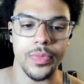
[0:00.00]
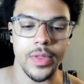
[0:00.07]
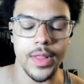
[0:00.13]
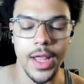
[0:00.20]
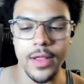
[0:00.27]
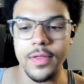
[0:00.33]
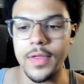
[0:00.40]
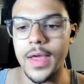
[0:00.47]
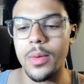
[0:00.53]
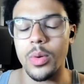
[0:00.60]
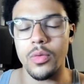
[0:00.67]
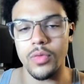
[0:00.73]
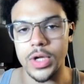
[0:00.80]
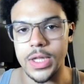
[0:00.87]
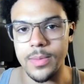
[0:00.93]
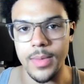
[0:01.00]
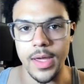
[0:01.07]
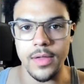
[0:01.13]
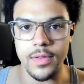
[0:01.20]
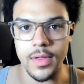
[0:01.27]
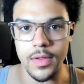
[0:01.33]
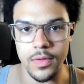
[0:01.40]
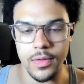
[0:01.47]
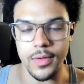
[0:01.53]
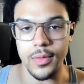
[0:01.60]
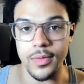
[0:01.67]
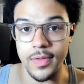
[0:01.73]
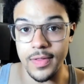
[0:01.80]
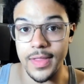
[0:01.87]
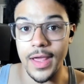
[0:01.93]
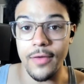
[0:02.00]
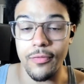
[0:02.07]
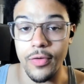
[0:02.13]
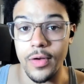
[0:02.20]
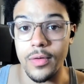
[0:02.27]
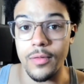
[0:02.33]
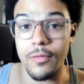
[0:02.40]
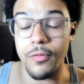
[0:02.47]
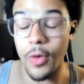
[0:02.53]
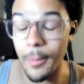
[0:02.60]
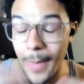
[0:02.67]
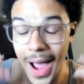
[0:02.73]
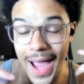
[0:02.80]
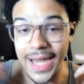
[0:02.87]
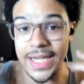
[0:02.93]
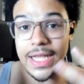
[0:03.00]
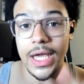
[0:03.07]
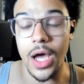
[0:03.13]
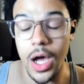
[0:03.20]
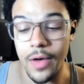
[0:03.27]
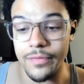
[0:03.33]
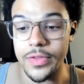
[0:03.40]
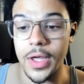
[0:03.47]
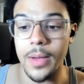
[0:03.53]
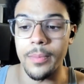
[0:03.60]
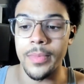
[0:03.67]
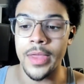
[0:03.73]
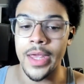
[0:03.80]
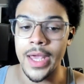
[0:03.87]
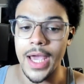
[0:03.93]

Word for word: let's see what really makes these dudes different from my idea of them.